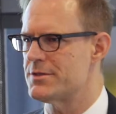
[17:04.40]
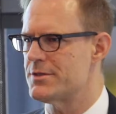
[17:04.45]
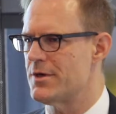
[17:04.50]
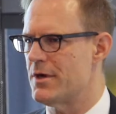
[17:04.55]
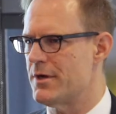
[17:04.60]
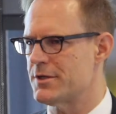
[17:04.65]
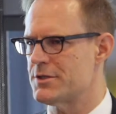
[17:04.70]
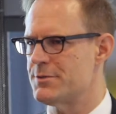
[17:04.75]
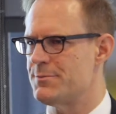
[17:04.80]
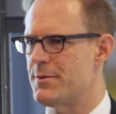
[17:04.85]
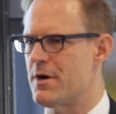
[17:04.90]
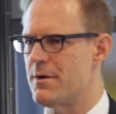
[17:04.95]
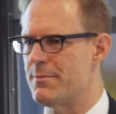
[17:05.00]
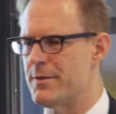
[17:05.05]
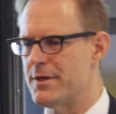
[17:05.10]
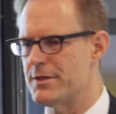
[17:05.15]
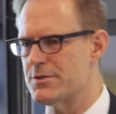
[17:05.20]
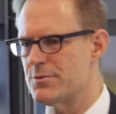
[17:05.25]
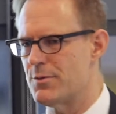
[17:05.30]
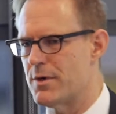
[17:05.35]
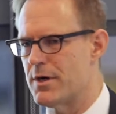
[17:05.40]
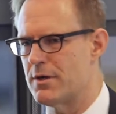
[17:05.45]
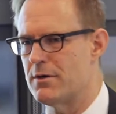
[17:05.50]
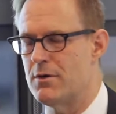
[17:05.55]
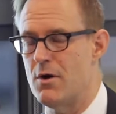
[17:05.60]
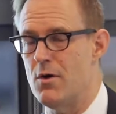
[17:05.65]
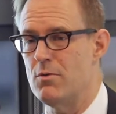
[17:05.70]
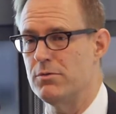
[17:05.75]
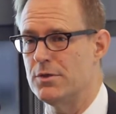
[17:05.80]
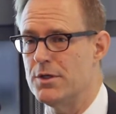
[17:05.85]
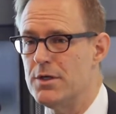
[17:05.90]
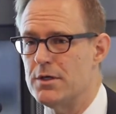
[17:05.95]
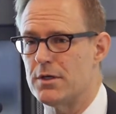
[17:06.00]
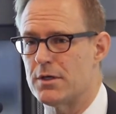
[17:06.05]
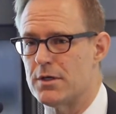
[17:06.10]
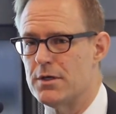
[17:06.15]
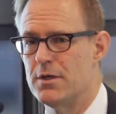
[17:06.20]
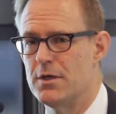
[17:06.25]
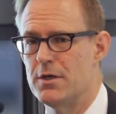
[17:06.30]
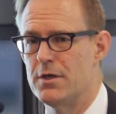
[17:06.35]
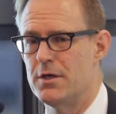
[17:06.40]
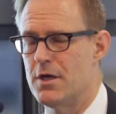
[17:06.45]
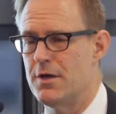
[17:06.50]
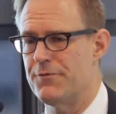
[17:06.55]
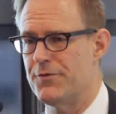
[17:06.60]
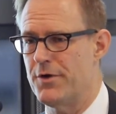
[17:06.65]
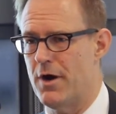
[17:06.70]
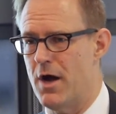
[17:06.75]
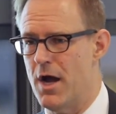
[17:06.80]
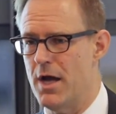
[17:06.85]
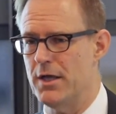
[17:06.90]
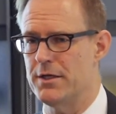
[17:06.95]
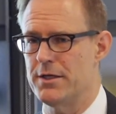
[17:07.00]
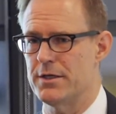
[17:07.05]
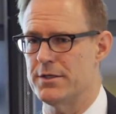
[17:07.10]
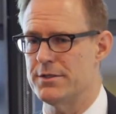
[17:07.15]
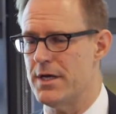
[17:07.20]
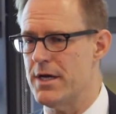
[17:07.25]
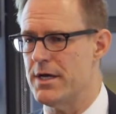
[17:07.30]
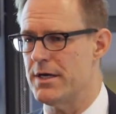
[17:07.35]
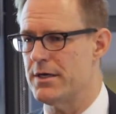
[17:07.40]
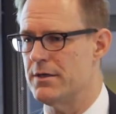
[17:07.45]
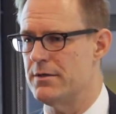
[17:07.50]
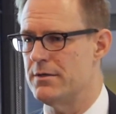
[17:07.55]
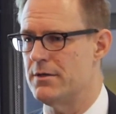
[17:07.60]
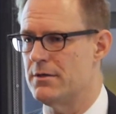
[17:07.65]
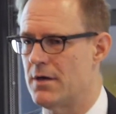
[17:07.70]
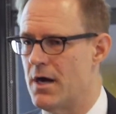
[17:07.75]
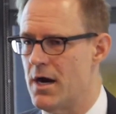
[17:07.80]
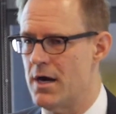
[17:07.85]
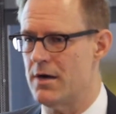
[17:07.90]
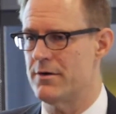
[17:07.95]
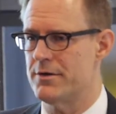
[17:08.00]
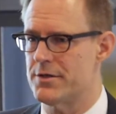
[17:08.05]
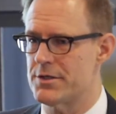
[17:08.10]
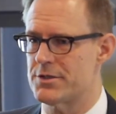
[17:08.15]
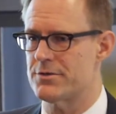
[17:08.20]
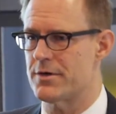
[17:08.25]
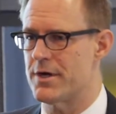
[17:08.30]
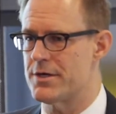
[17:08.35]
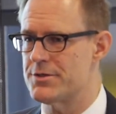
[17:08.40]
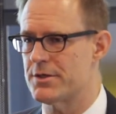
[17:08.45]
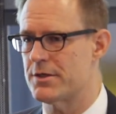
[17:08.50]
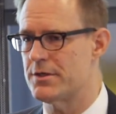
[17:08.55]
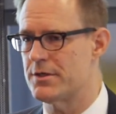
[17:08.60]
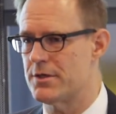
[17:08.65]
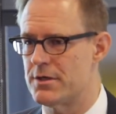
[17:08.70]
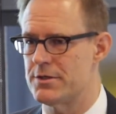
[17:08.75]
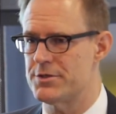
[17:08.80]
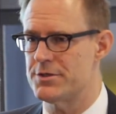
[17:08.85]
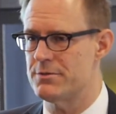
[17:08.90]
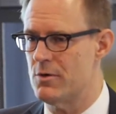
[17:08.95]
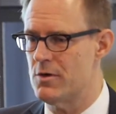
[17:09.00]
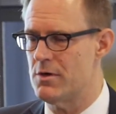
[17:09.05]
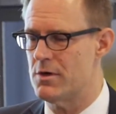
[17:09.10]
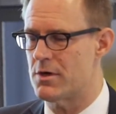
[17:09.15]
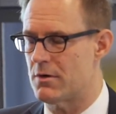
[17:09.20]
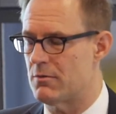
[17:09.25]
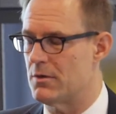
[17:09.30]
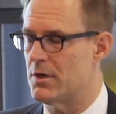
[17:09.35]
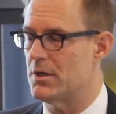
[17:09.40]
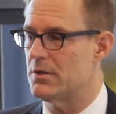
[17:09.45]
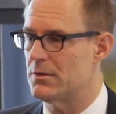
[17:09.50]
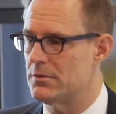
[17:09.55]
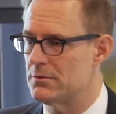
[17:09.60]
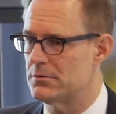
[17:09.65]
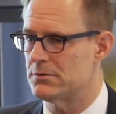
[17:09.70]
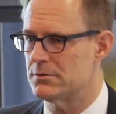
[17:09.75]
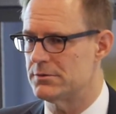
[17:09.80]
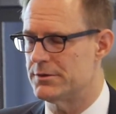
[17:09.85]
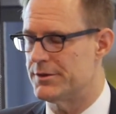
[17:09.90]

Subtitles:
these thought experiments where, oh, look, if you're highly indebted, higher interest rates are going to hurt you more. Well,